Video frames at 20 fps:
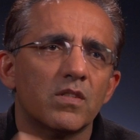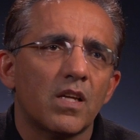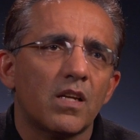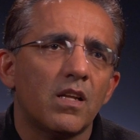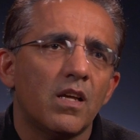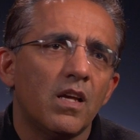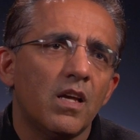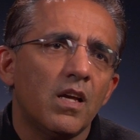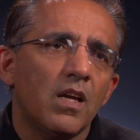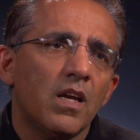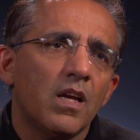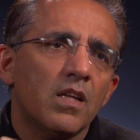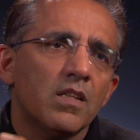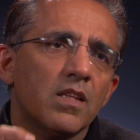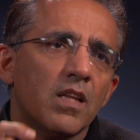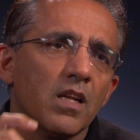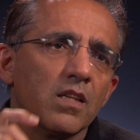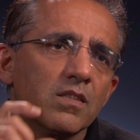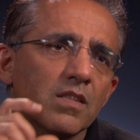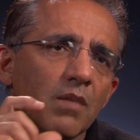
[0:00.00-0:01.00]
that
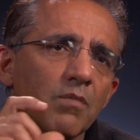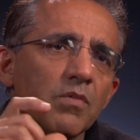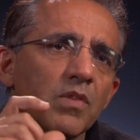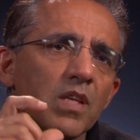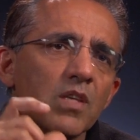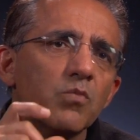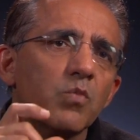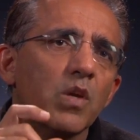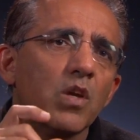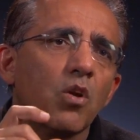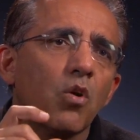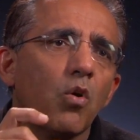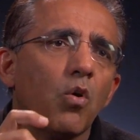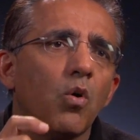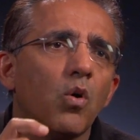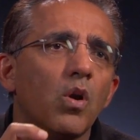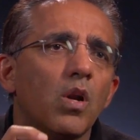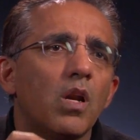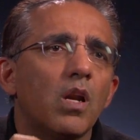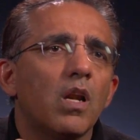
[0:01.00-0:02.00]
there are some things we
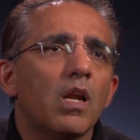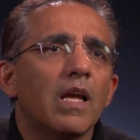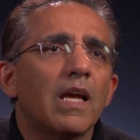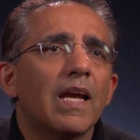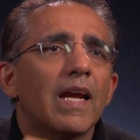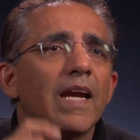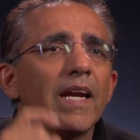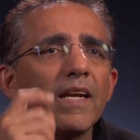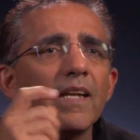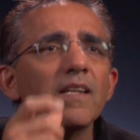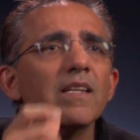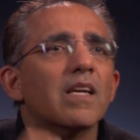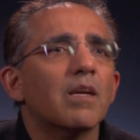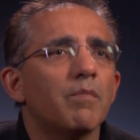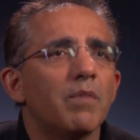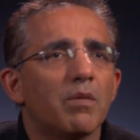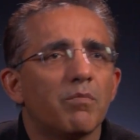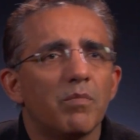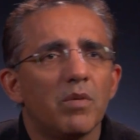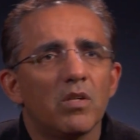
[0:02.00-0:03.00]
call hidden
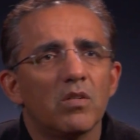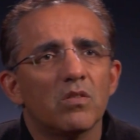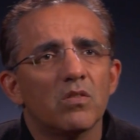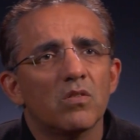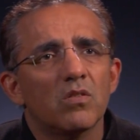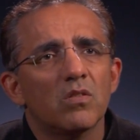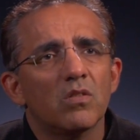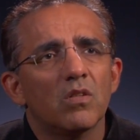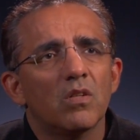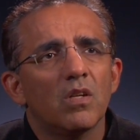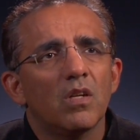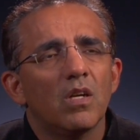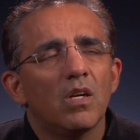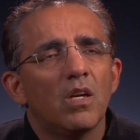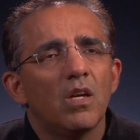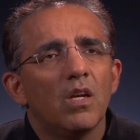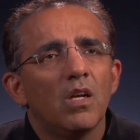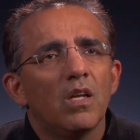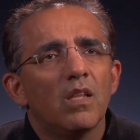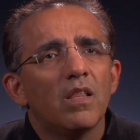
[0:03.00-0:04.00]
commitments,
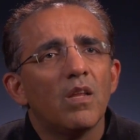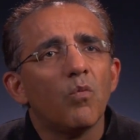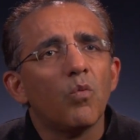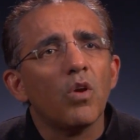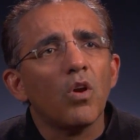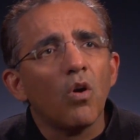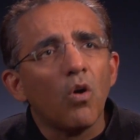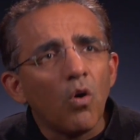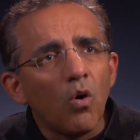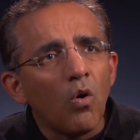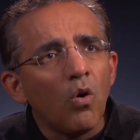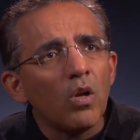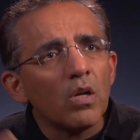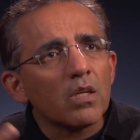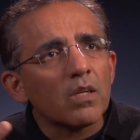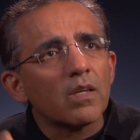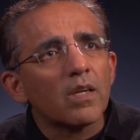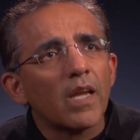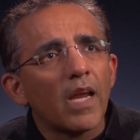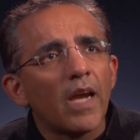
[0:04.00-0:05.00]
that we all
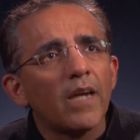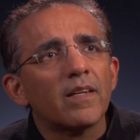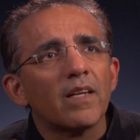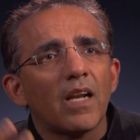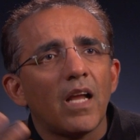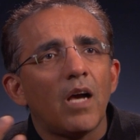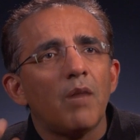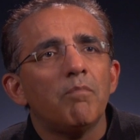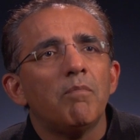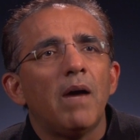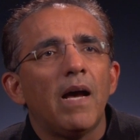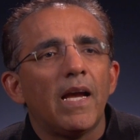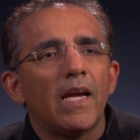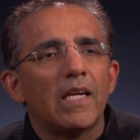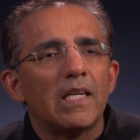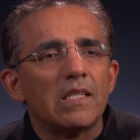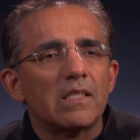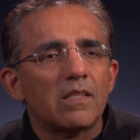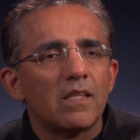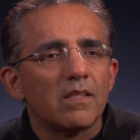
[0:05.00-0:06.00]
create in our
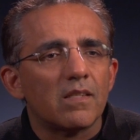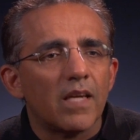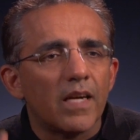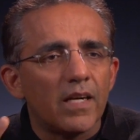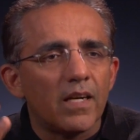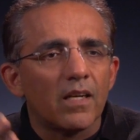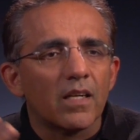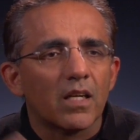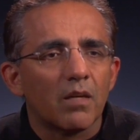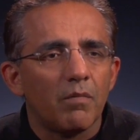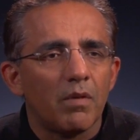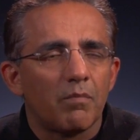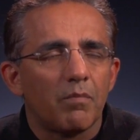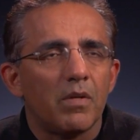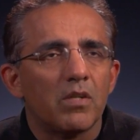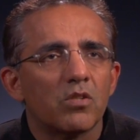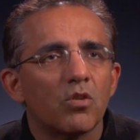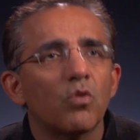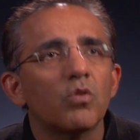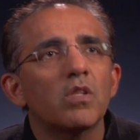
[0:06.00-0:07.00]
minds, these hidden
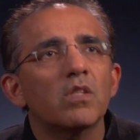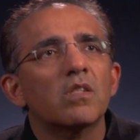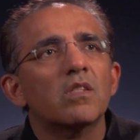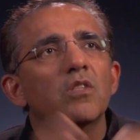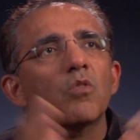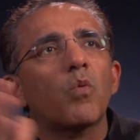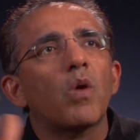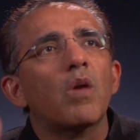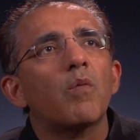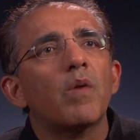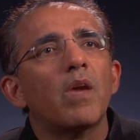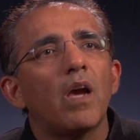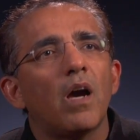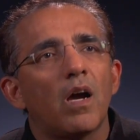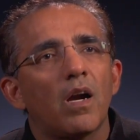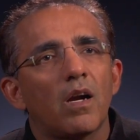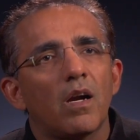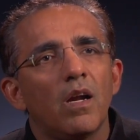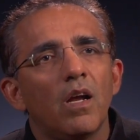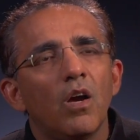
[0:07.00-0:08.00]
commitments. Oh, this is the way we
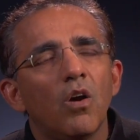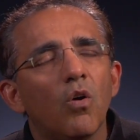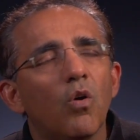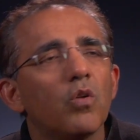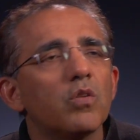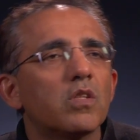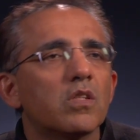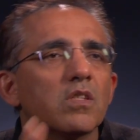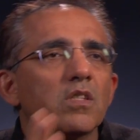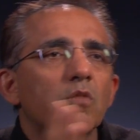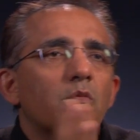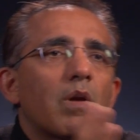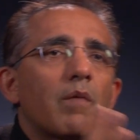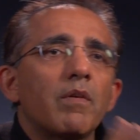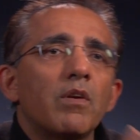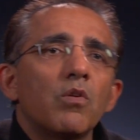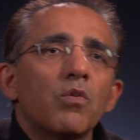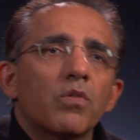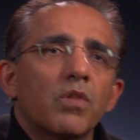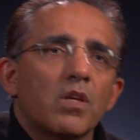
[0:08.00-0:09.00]
are. Oh, this is the way we
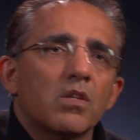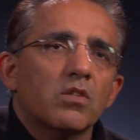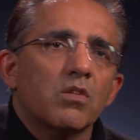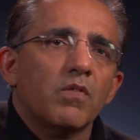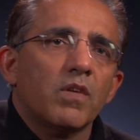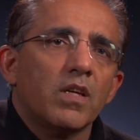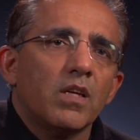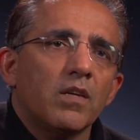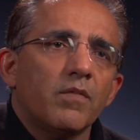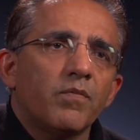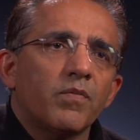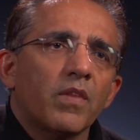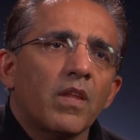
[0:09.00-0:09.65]
do things over here.